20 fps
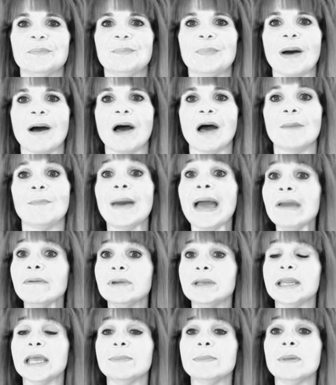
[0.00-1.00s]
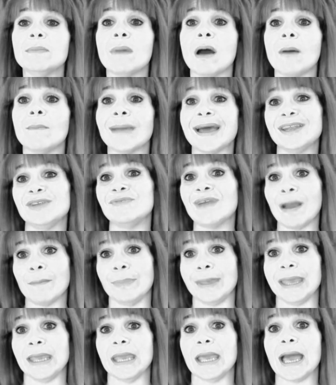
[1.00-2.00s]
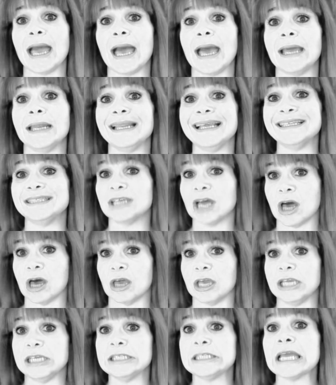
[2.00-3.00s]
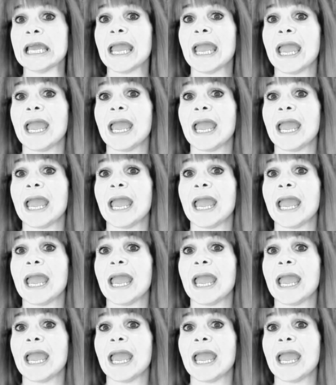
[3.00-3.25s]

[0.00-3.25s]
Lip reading: but apparently my mum had a rabbit and it died,